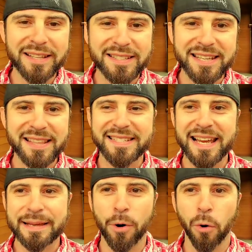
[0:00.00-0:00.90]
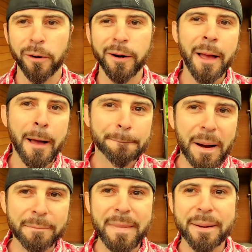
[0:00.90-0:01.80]
to see this anymore,
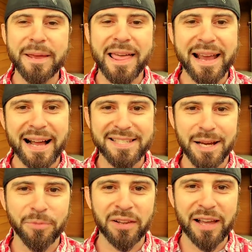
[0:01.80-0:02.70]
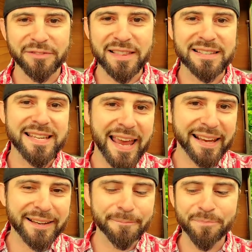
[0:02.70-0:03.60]
but maybe they got something left in the
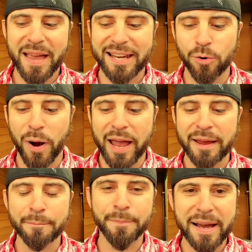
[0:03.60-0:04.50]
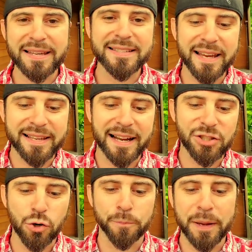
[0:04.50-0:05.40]
tank. Anyway, Becky taking on
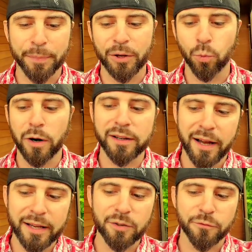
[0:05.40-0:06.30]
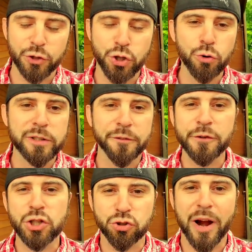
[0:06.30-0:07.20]
two people in one night for two
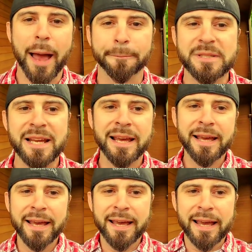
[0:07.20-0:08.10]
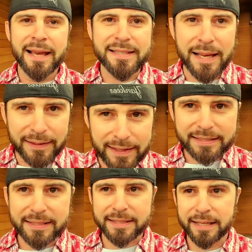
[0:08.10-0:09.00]
different straps. It's at
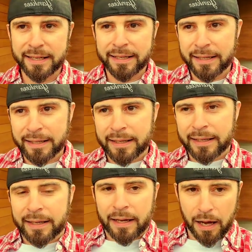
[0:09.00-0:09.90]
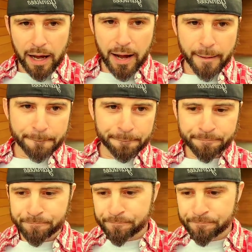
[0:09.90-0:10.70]
least, it's